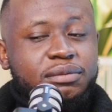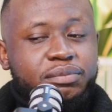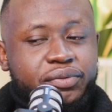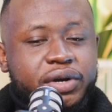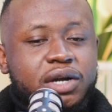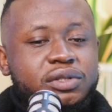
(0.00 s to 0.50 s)

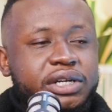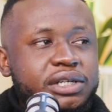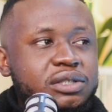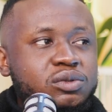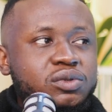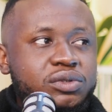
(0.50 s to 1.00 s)
proud that I
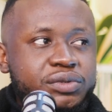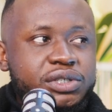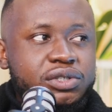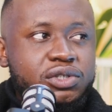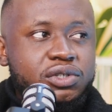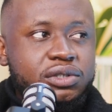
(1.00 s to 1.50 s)
didn't do the
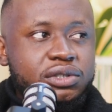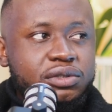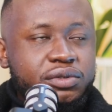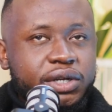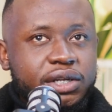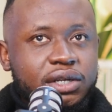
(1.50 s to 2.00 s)
research on
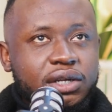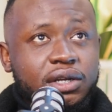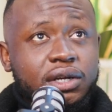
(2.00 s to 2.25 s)
it, right?